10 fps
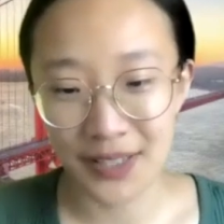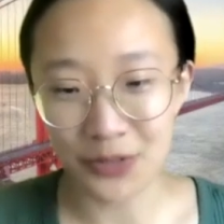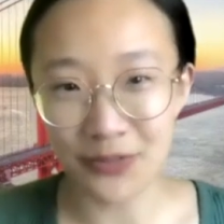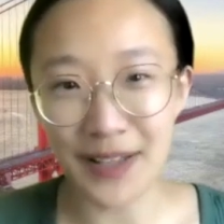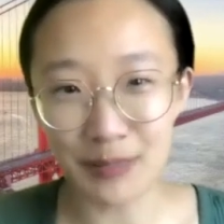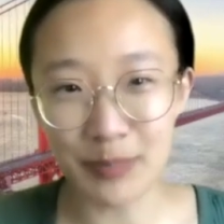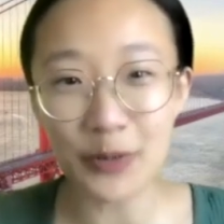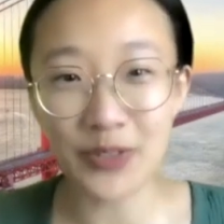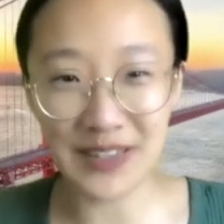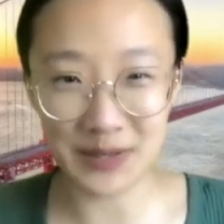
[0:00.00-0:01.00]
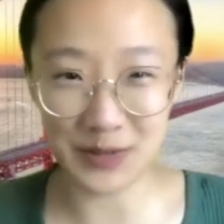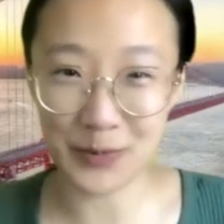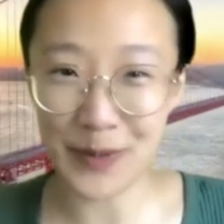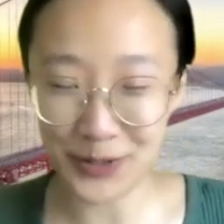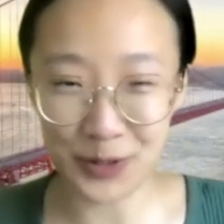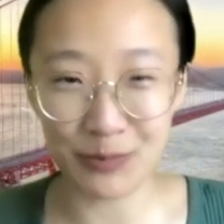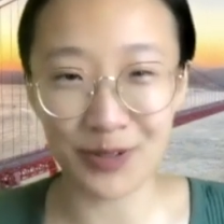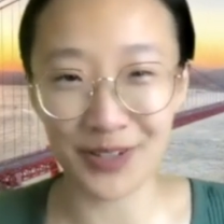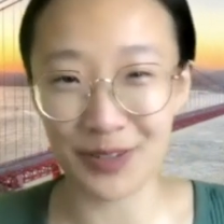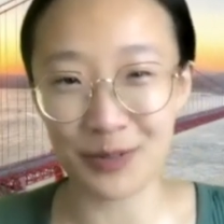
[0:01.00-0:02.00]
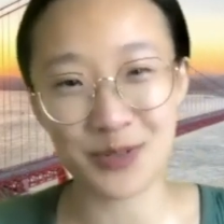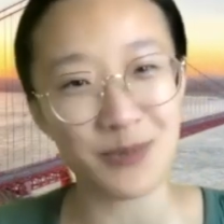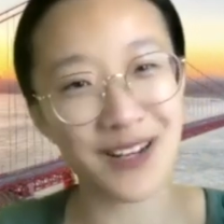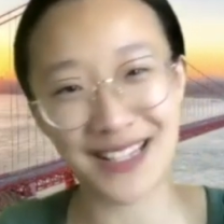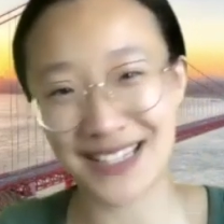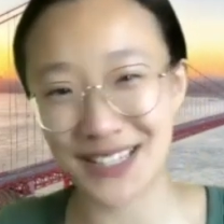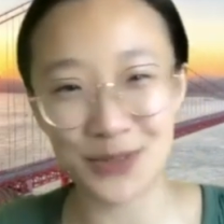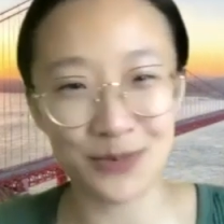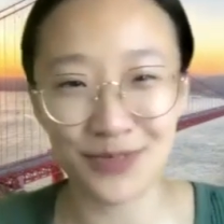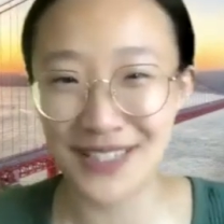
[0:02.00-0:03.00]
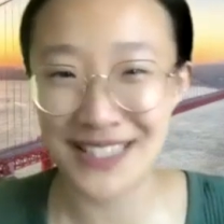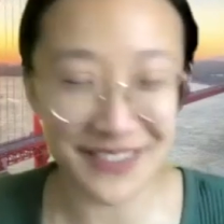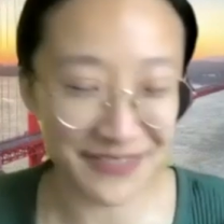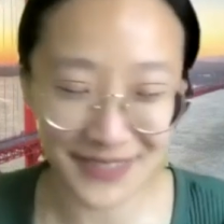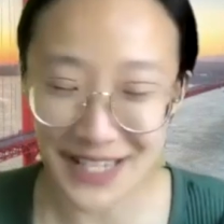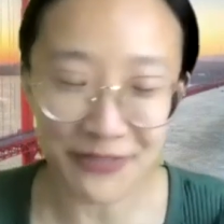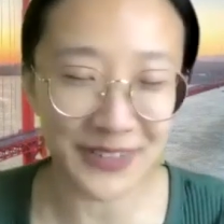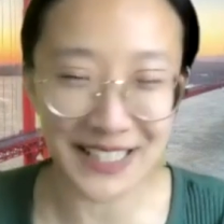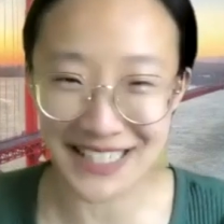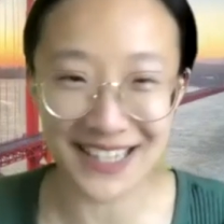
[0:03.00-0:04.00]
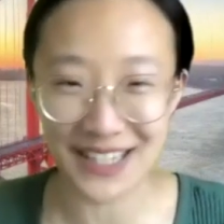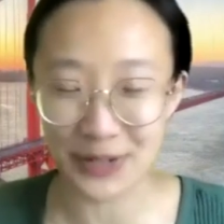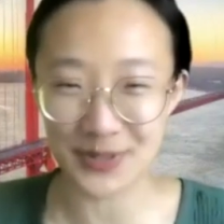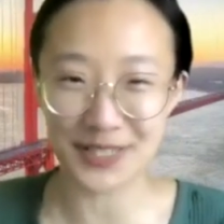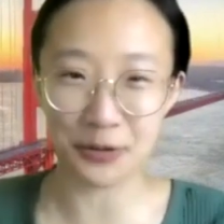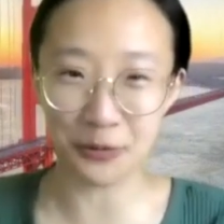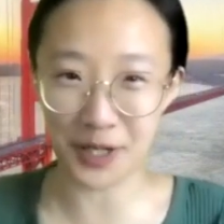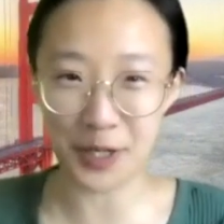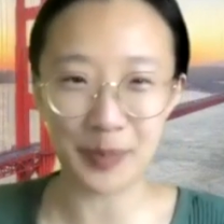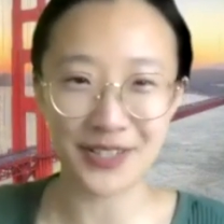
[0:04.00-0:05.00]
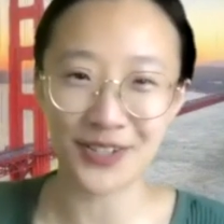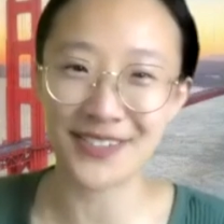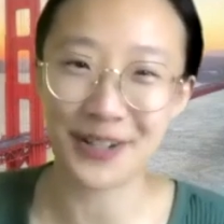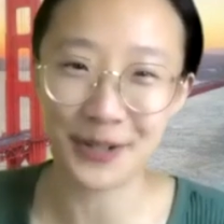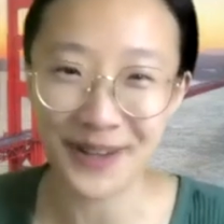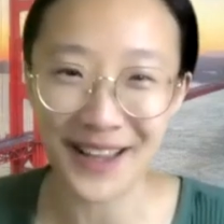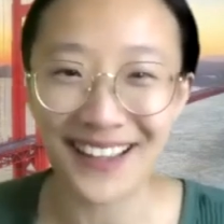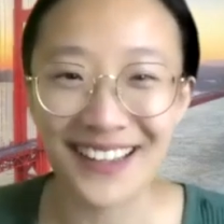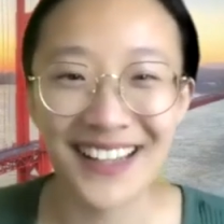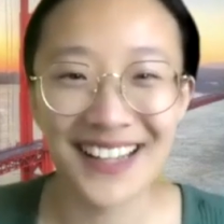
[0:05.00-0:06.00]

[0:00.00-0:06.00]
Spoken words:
you've had both ends of the spectrum, where there was one idea you definitely didn't think was going to work, but turned out okay,